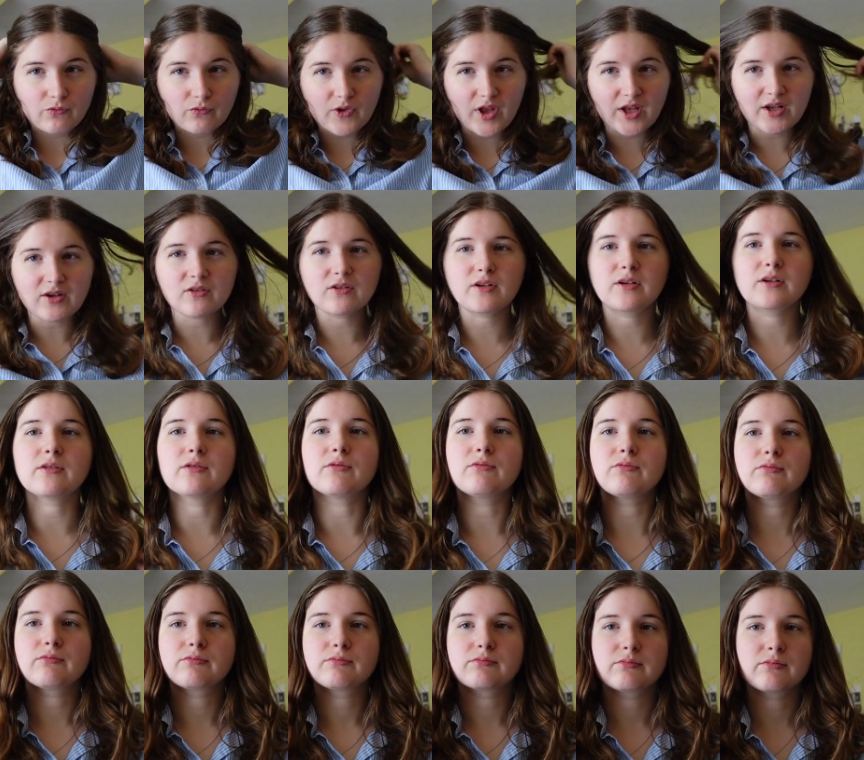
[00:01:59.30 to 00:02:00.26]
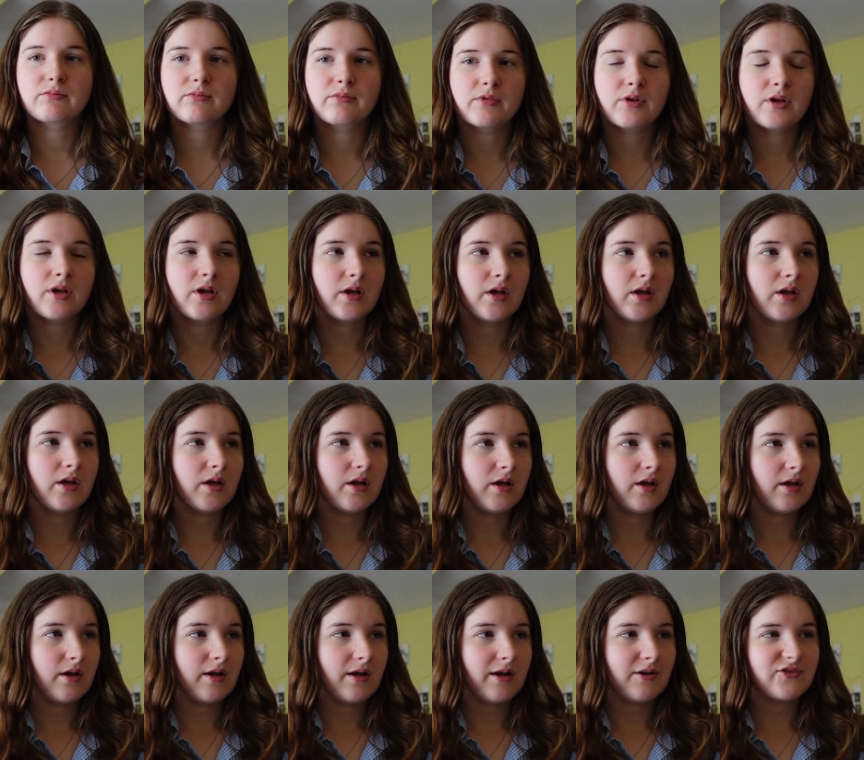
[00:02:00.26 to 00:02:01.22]
I don't know.
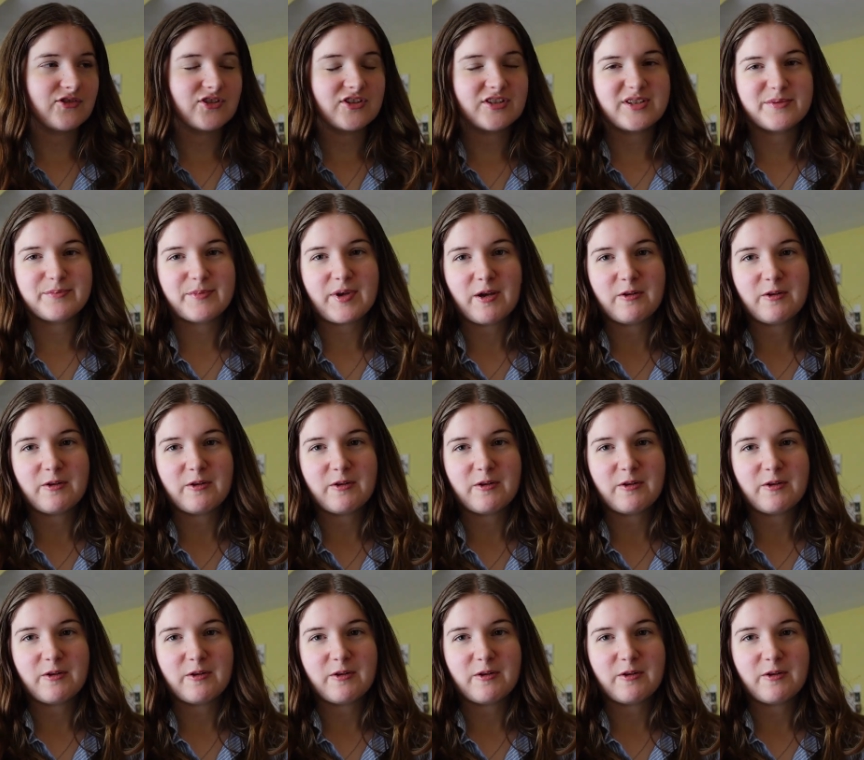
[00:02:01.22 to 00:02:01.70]
I was just